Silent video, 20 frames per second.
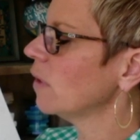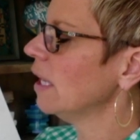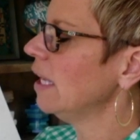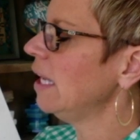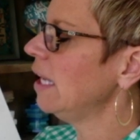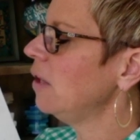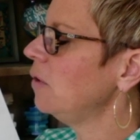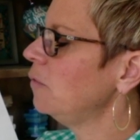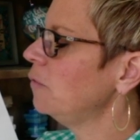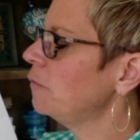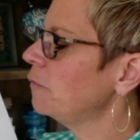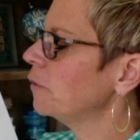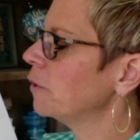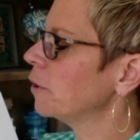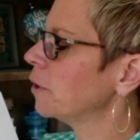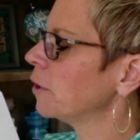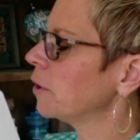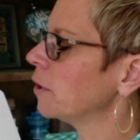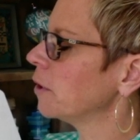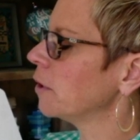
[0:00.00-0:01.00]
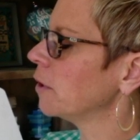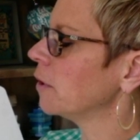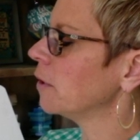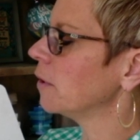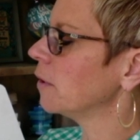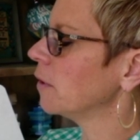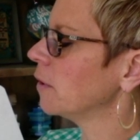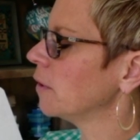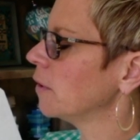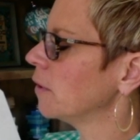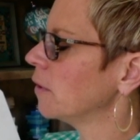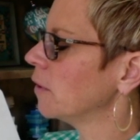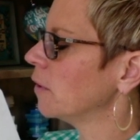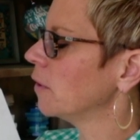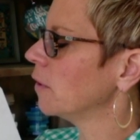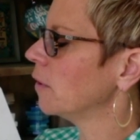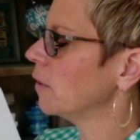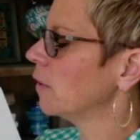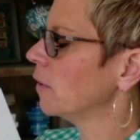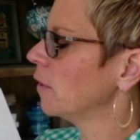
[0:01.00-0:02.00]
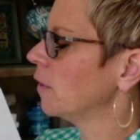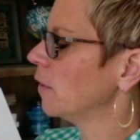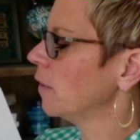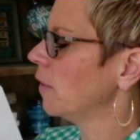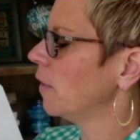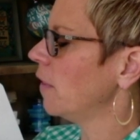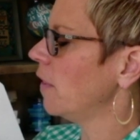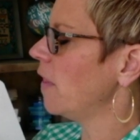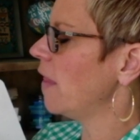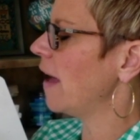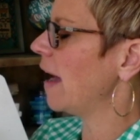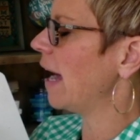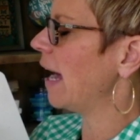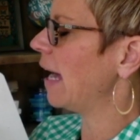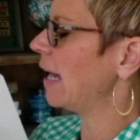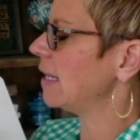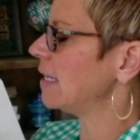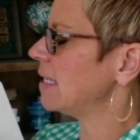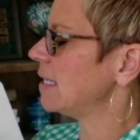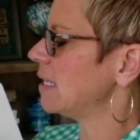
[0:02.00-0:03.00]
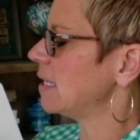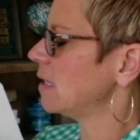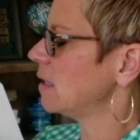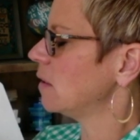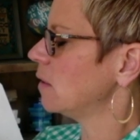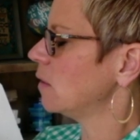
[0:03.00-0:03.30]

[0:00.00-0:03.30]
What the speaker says: infer that